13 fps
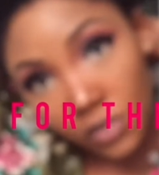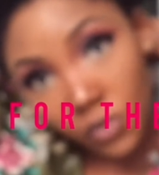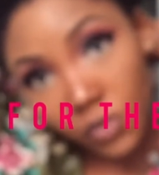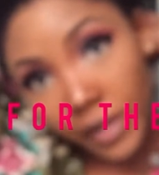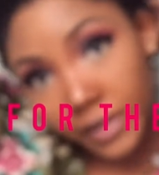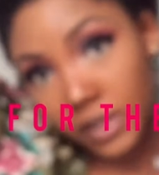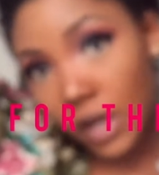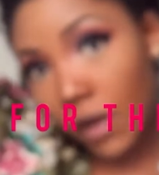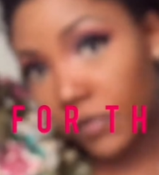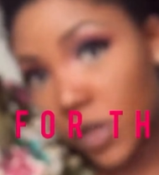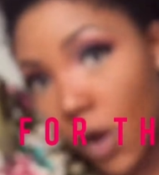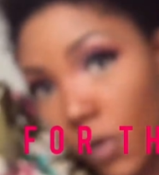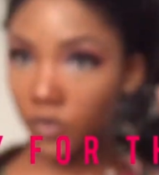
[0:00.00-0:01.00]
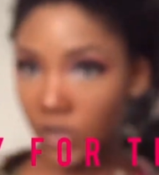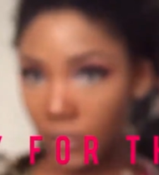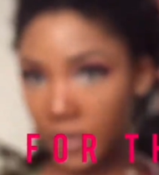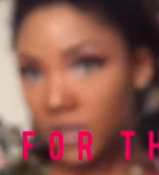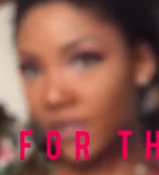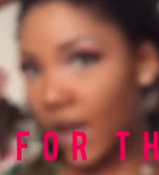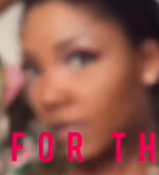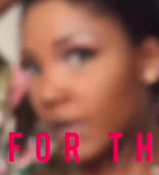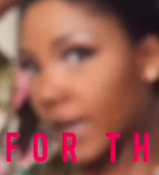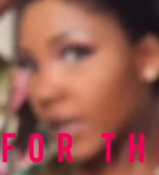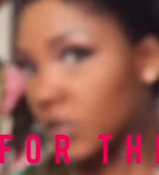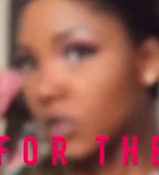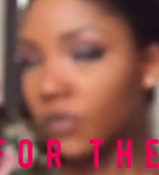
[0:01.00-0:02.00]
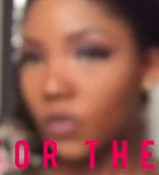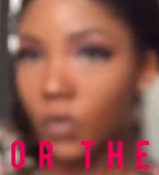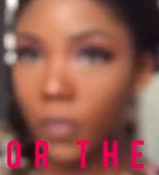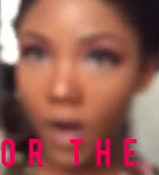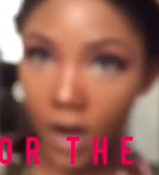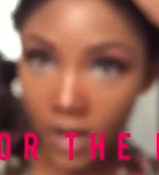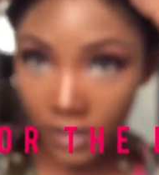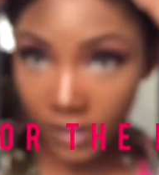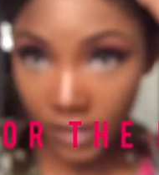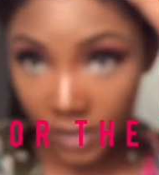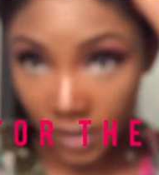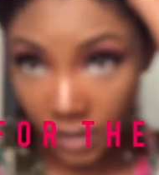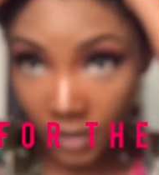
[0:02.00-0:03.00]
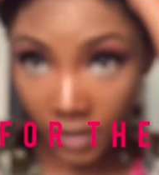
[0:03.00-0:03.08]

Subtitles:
and all that stuff. So I'm gonna divide my hair into 4 parts.